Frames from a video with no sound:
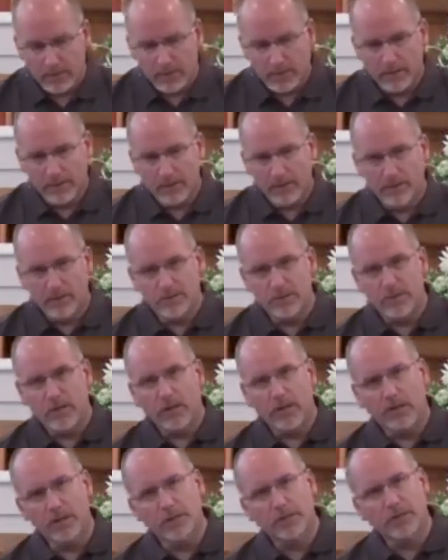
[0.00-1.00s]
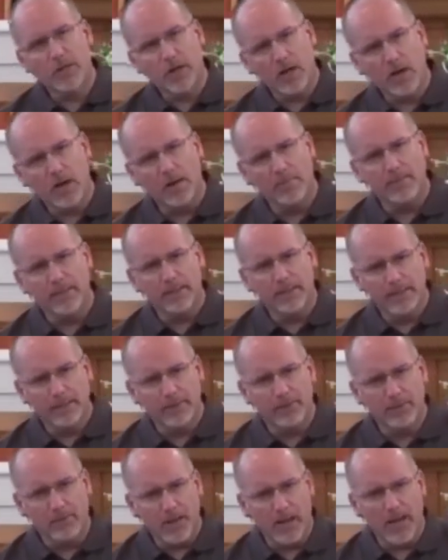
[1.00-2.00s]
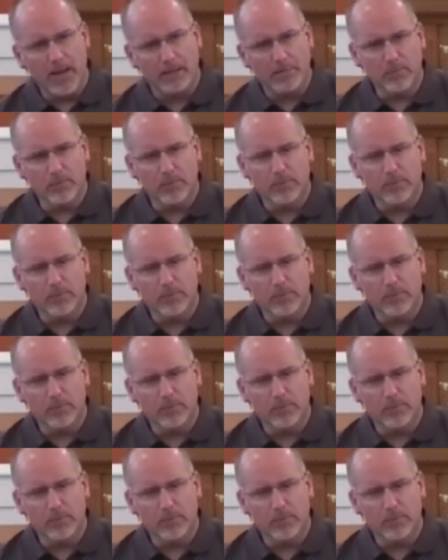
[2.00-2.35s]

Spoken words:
not uncommon in the Bible.